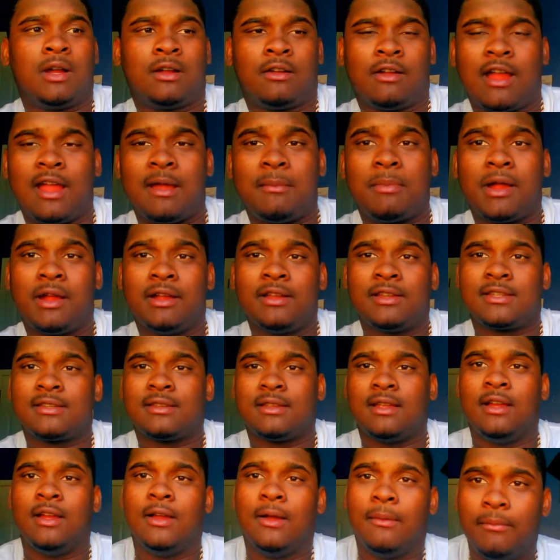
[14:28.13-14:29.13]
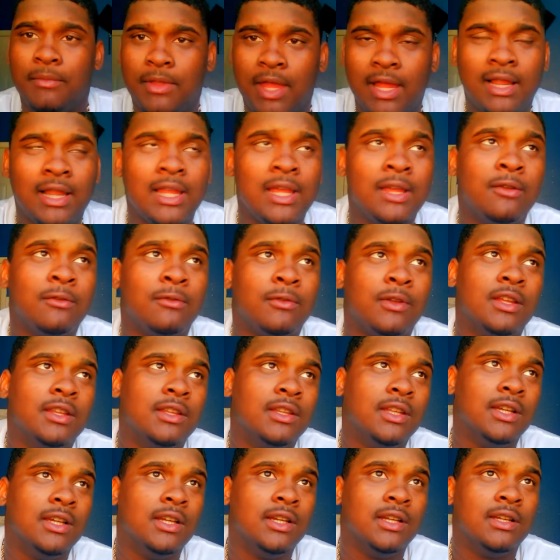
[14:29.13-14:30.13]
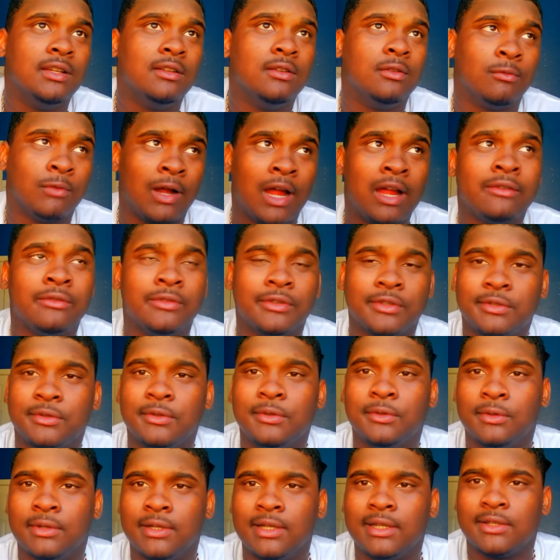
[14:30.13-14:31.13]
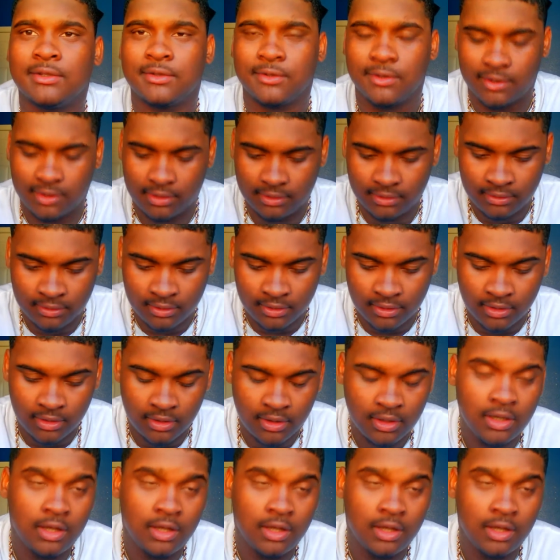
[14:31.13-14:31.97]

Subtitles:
grandparents, they live in the rival school district,